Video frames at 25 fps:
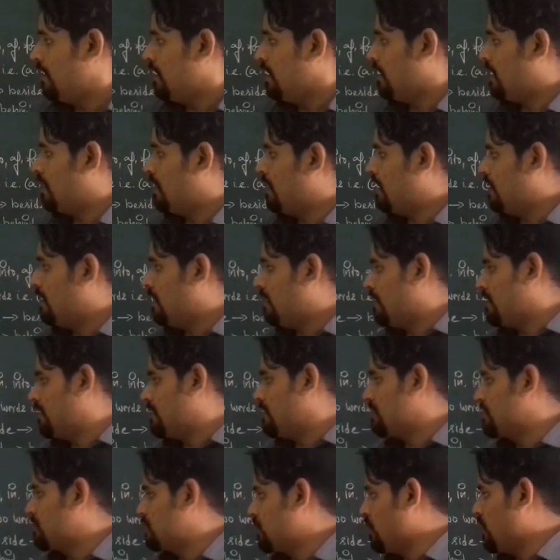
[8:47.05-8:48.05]

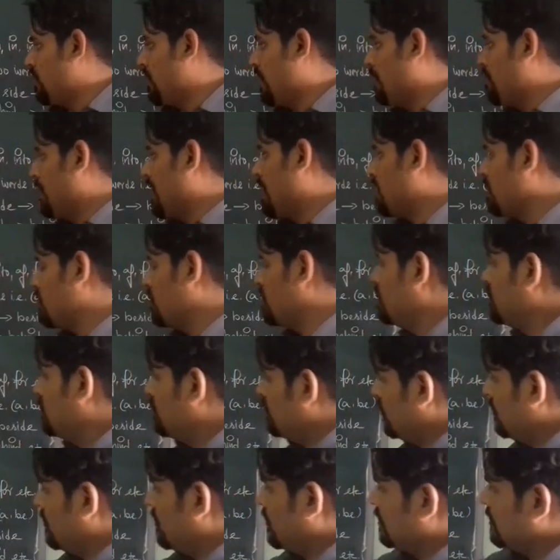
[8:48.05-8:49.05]
So among,
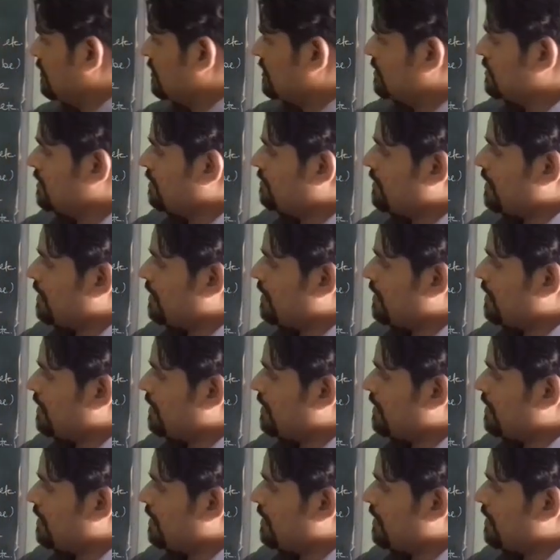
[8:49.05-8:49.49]
this is a